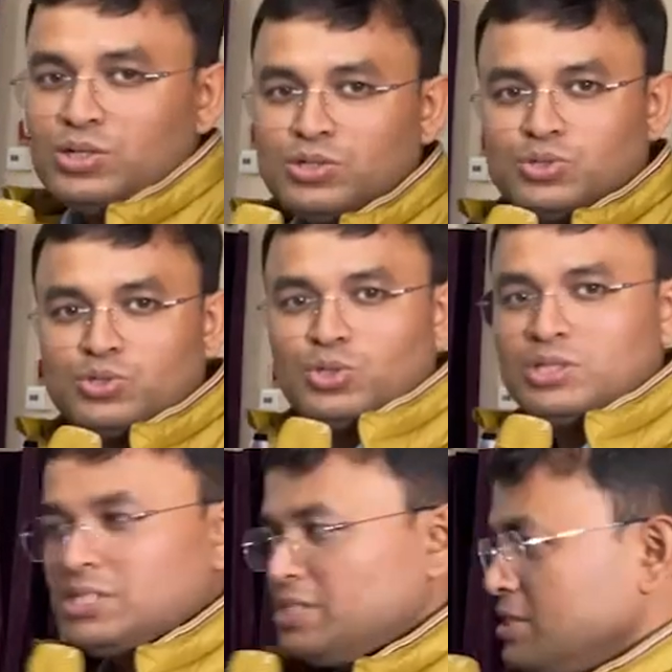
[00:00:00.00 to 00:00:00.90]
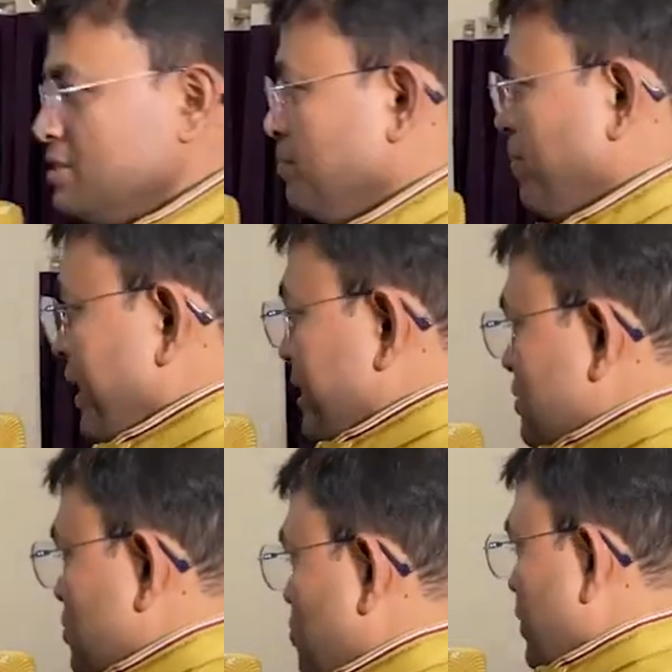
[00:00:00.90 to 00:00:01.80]
So this is the
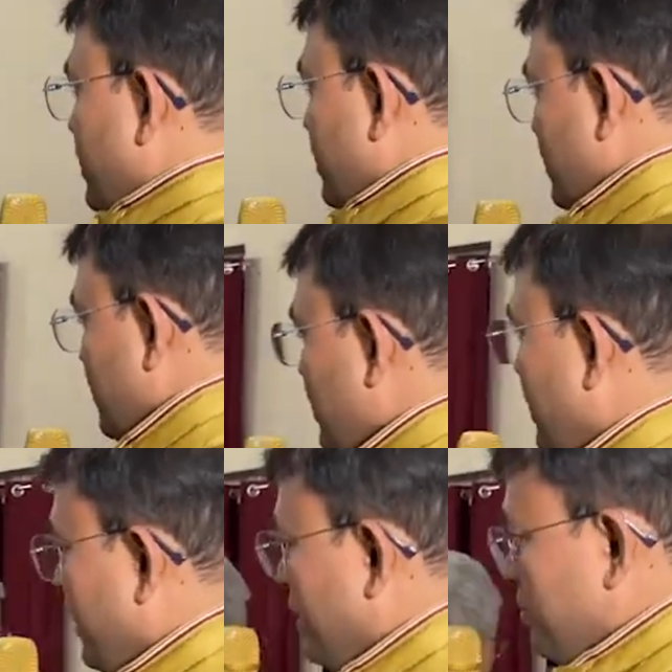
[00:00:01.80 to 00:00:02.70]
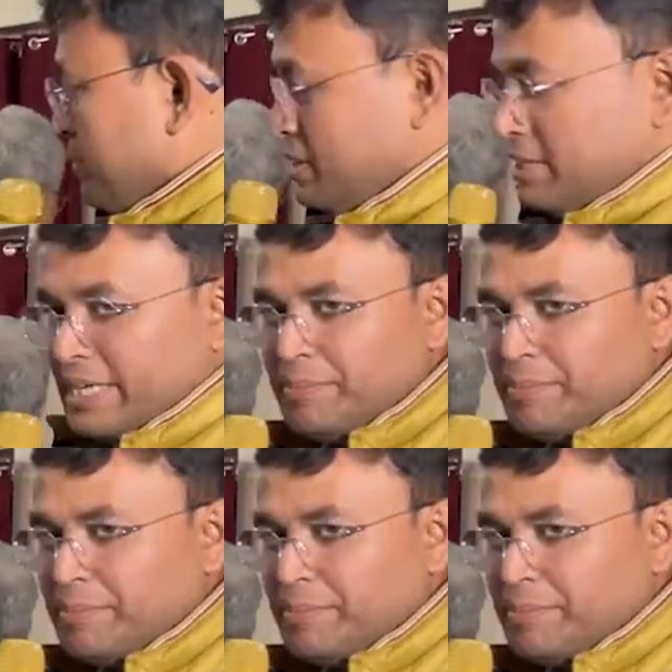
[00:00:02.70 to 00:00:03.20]
place where Mr. Dev